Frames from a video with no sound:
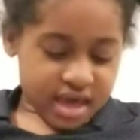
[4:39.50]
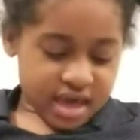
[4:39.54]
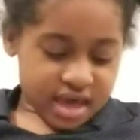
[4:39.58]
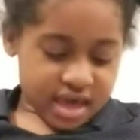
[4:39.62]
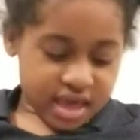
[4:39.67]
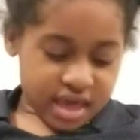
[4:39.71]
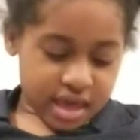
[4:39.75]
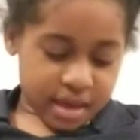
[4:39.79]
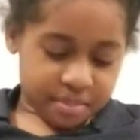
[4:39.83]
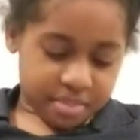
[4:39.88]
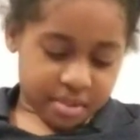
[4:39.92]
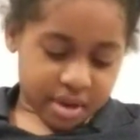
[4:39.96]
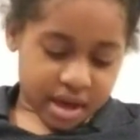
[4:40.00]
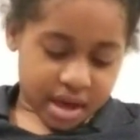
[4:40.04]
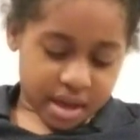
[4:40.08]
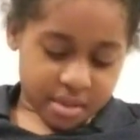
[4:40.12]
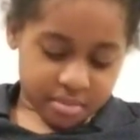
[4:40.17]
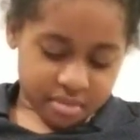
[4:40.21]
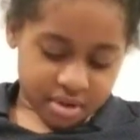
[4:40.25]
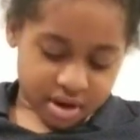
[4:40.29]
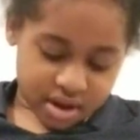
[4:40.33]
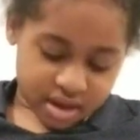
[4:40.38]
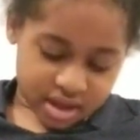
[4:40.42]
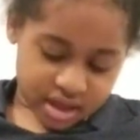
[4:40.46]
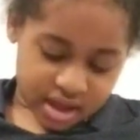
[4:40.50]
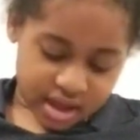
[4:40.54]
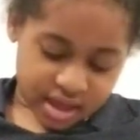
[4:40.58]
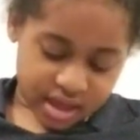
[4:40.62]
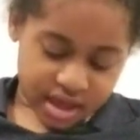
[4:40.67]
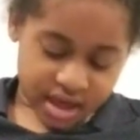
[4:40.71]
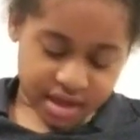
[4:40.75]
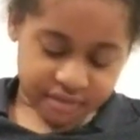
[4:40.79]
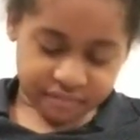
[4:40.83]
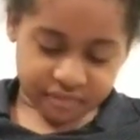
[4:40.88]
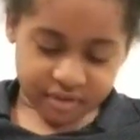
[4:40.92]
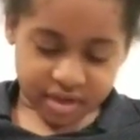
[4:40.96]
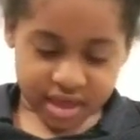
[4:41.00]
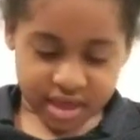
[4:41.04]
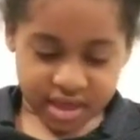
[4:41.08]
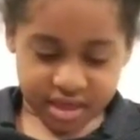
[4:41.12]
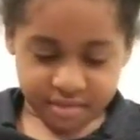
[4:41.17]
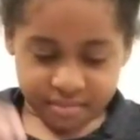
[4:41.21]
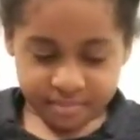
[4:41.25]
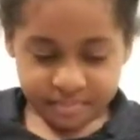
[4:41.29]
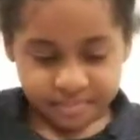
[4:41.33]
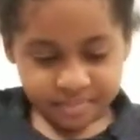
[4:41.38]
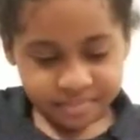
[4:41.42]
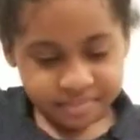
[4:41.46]
Yep, I'm right. I have
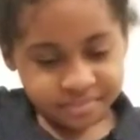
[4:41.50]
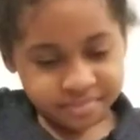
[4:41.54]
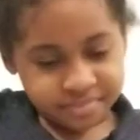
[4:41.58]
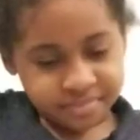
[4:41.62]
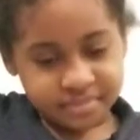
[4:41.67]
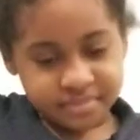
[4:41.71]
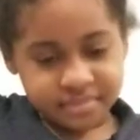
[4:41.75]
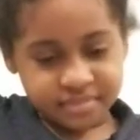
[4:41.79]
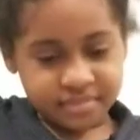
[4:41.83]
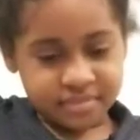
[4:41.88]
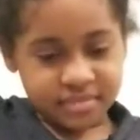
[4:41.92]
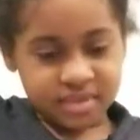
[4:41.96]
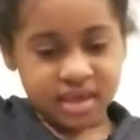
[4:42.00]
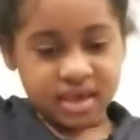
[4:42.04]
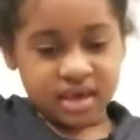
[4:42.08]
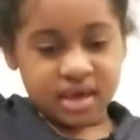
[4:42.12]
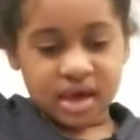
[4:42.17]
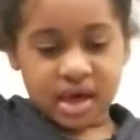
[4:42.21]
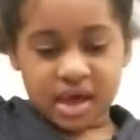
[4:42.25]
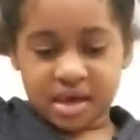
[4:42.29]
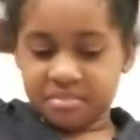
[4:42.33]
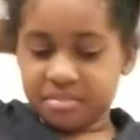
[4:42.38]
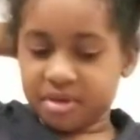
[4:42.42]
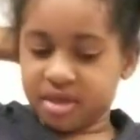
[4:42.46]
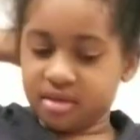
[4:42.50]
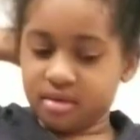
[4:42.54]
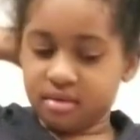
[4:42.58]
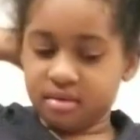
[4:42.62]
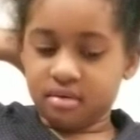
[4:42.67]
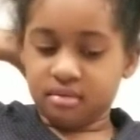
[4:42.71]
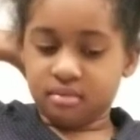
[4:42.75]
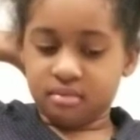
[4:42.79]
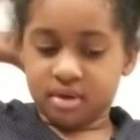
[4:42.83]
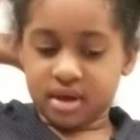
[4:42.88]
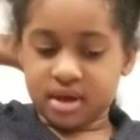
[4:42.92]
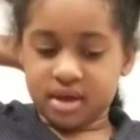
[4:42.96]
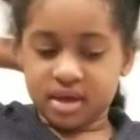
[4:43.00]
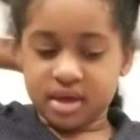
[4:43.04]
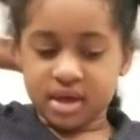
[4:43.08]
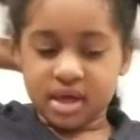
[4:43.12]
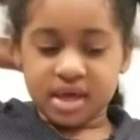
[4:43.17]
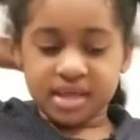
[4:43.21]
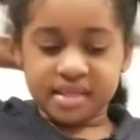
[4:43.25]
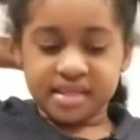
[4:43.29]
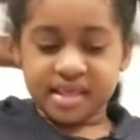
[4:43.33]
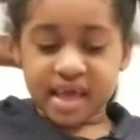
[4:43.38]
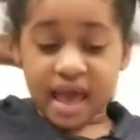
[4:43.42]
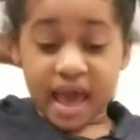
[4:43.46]
eight. I mean, you're right.
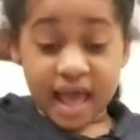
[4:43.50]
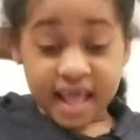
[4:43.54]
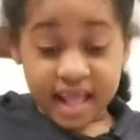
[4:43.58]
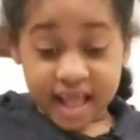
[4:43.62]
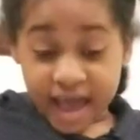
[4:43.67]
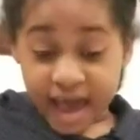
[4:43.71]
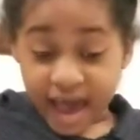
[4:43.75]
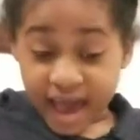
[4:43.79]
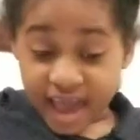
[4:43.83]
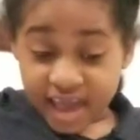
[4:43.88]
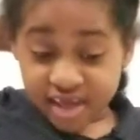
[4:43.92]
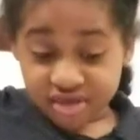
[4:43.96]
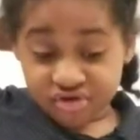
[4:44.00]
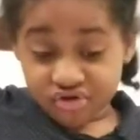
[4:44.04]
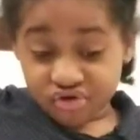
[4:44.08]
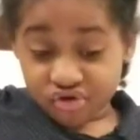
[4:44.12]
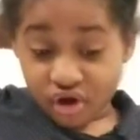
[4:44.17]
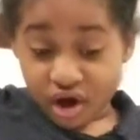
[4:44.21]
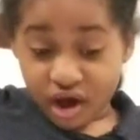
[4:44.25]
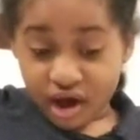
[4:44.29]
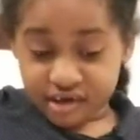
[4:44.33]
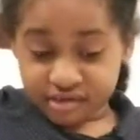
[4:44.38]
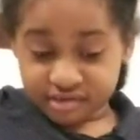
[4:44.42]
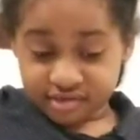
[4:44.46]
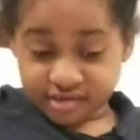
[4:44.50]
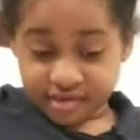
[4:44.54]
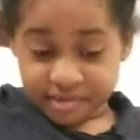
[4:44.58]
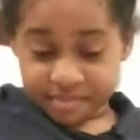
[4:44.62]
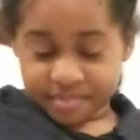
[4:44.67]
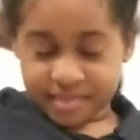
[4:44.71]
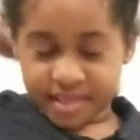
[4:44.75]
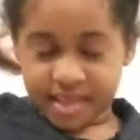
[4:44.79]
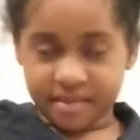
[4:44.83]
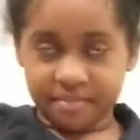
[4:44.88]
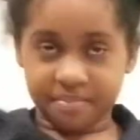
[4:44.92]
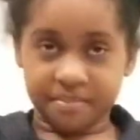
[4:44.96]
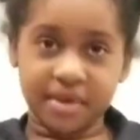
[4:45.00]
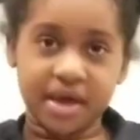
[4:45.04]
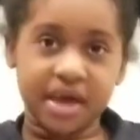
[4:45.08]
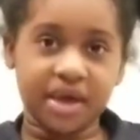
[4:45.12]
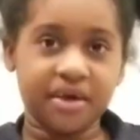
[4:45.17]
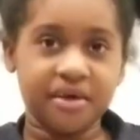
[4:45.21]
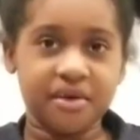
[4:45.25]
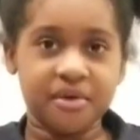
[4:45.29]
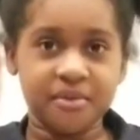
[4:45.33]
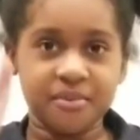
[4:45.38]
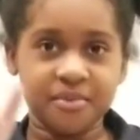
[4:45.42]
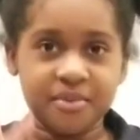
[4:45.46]
That I draw something
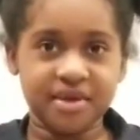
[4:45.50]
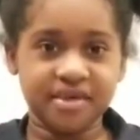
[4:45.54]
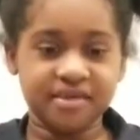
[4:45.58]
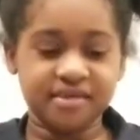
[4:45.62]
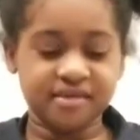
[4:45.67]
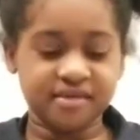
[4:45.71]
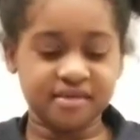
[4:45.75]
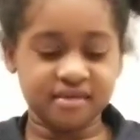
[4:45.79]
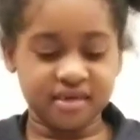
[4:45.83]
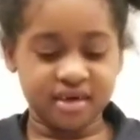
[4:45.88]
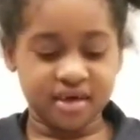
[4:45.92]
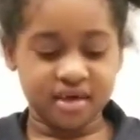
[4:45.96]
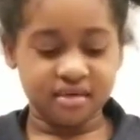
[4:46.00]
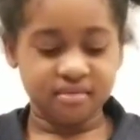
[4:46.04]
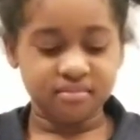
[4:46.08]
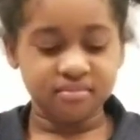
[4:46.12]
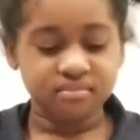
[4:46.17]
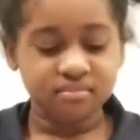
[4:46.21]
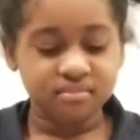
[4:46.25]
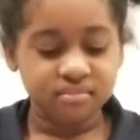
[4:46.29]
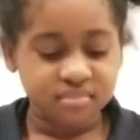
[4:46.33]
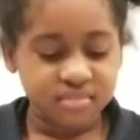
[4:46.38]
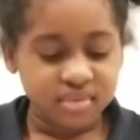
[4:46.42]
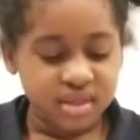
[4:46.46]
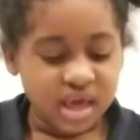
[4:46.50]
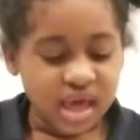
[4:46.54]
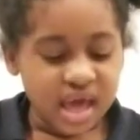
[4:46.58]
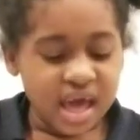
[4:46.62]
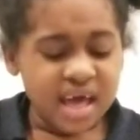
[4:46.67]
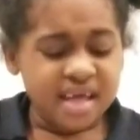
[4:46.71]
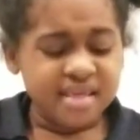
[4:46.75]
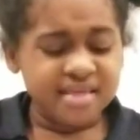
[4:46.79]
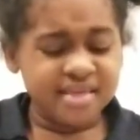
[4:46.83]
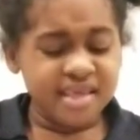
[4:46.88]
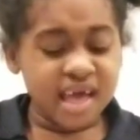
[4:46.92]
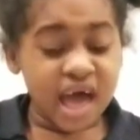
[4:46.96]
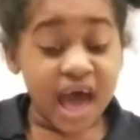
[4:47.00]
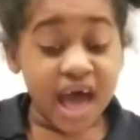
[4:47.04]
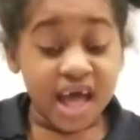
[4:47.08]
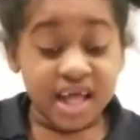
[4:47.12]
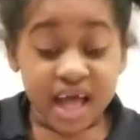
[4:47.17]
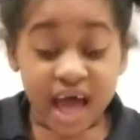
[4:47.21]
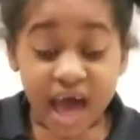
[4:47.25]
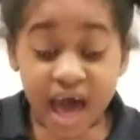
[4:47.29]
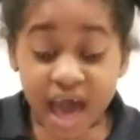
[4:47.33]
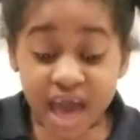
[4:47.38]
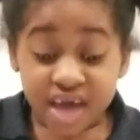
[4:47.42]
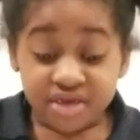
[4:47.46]
like Carissa.
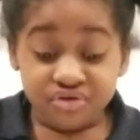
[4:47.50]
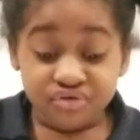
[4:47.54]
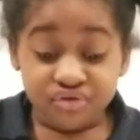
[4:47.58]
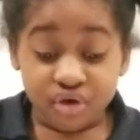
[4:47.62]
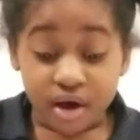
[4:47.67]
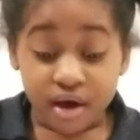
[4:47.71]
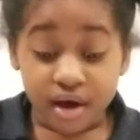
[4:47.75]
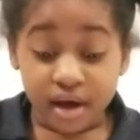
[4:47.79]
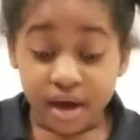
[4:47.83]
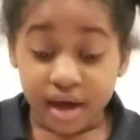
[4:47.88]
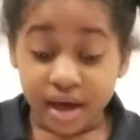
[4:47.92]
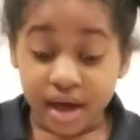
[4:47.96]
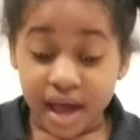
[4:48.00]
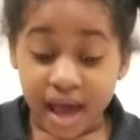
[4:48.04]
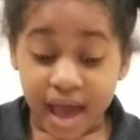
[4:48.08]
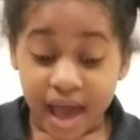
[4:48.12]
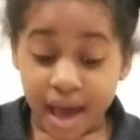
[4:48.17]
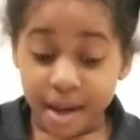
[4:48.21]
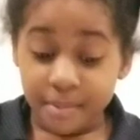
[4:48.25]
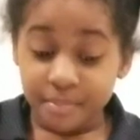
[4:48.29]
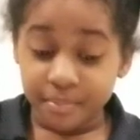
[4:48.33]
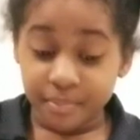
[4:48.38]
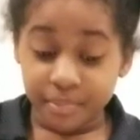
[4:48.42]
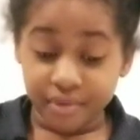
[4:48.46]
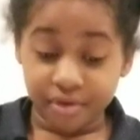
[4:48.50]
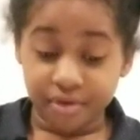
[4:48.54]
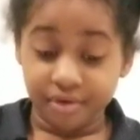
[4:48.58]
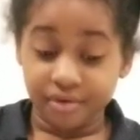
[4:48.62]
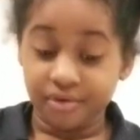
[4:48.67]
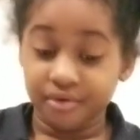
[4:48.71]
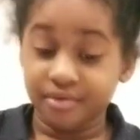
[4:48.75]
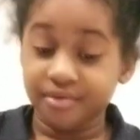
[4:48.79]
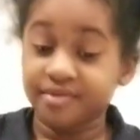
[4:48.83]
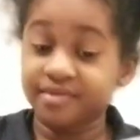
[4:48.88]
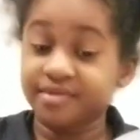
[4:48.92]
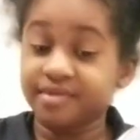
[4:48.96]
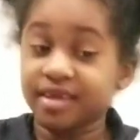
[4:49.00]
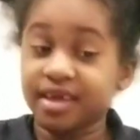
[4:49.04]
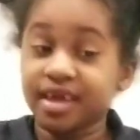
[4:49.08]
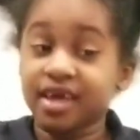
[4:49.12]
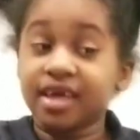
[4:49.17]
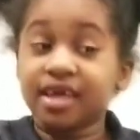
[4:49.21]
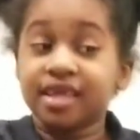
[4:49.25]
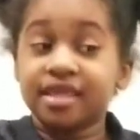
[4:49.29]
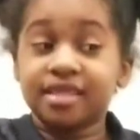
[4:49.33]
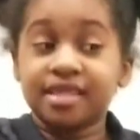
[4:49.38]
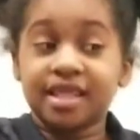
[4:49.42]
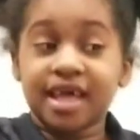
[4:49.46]
That I draw an apple. See?
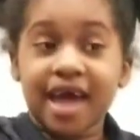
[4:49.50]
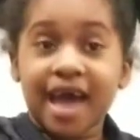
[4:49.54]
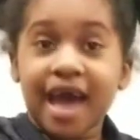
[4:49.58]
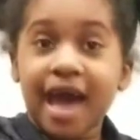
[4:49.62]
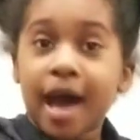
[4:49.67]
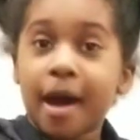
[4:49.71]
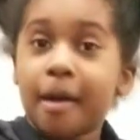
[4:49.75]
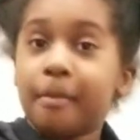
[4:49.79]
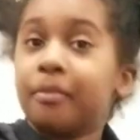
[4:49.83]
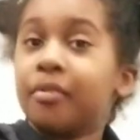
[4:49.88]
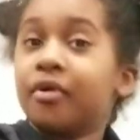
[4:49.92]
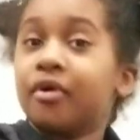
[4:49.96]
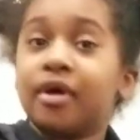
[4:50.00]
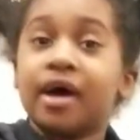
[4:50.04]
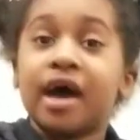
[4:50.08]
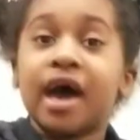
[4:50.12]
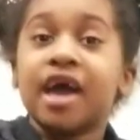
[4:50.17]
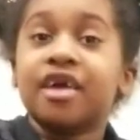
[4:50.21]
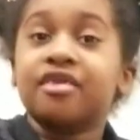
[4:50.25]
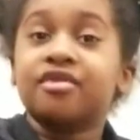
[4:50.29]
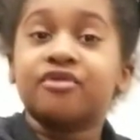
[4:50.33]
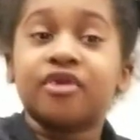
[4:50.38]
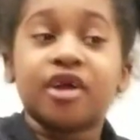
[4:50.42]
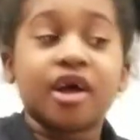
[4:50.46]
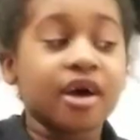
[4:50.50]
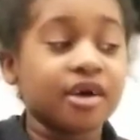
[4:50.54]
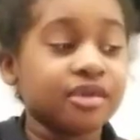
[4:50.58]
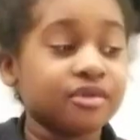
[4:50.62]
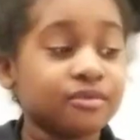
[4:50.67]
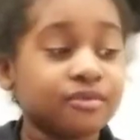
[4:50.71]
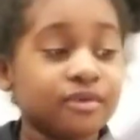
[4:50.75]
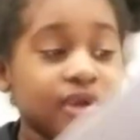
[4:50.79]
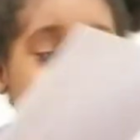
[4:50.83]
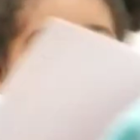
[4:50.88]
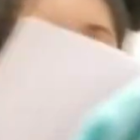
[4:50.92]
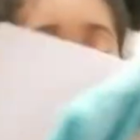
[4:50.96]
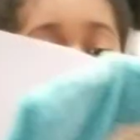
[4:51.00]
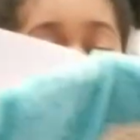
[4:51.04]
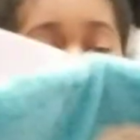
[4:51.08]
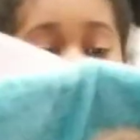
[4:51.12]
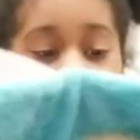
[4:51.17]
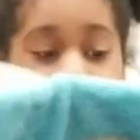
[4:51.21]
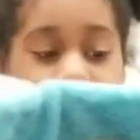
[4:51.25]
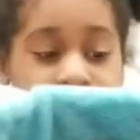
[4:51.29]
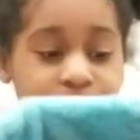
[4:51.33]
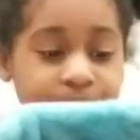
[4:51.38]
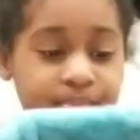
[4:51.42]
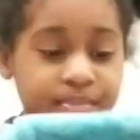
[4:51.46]
The apple I draw right there.